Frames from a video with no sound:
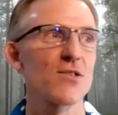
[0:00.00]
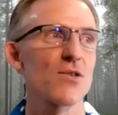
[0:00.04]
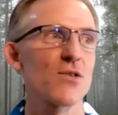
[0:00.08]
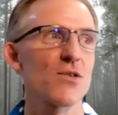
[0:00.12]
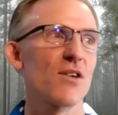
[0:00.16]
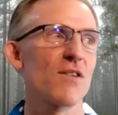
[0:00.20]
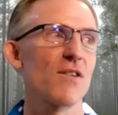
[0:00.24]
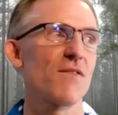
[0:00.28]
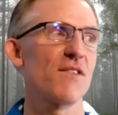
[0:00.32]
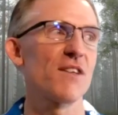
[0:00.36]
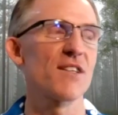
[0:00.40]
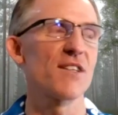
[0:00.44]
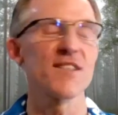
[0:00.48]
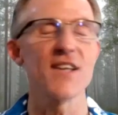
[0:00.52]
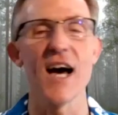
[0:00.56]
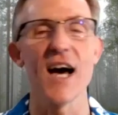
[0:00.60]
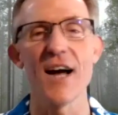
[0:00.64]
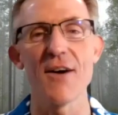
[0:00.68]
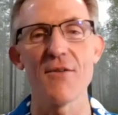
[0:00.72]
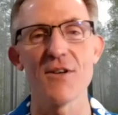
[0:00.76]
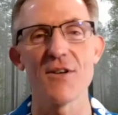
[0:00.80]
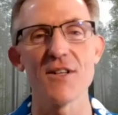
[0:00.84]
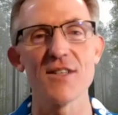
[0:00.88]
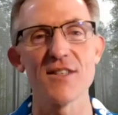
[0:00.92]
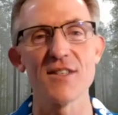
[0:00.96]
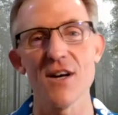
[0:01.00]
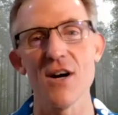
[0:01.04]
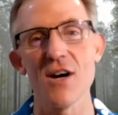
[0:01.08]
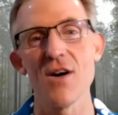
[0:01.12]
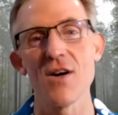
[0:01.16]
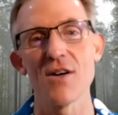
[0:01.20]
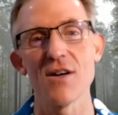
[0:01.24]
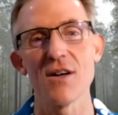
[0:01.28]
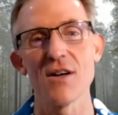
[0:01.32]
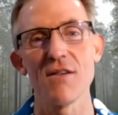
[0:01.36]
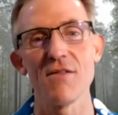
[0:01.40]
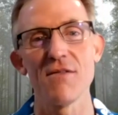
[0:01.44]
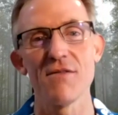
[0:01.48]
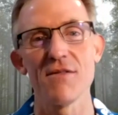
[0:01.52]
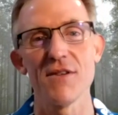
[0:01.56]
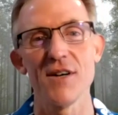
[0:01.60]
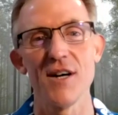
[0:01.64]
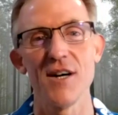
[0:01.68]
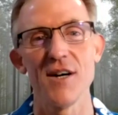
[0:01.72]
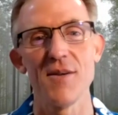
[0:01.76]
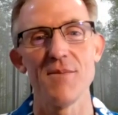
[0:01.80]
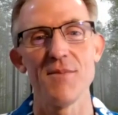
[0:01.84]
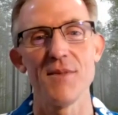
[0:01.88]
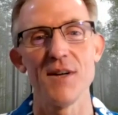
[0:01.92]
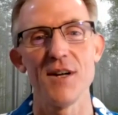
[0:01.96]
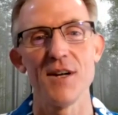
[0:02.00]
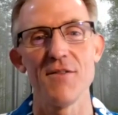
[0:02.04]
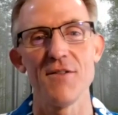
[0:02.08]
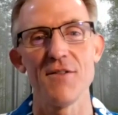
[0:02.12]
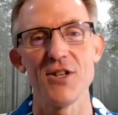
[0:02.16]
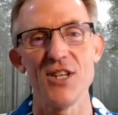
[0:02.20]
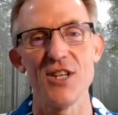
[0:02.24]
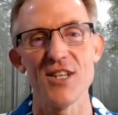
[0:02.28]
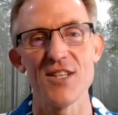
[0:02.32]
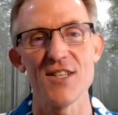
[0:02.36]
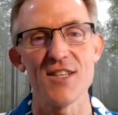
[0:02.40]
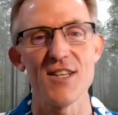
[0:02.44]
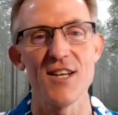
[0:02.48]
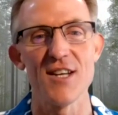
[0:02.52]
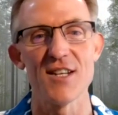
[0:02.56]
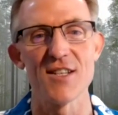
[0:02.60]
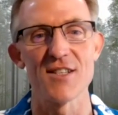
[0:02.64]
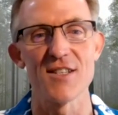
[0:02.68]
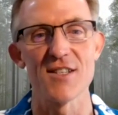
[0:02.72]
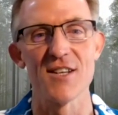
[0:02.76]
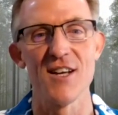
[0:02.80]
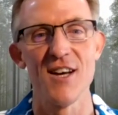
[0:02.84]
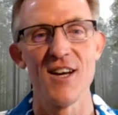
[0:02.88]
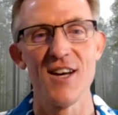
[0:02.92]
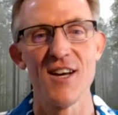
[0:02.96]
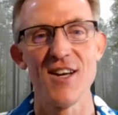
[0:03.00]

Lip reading: sort of the siren song of Odysseus.